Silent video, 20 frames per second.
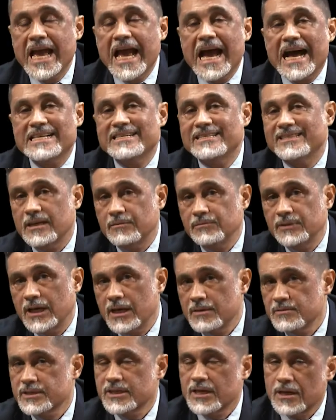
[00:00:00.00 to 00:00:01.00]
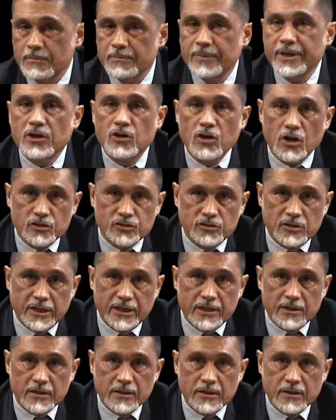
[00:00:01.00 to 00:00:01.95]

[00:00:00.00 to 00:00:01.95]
and sometimes can be costly,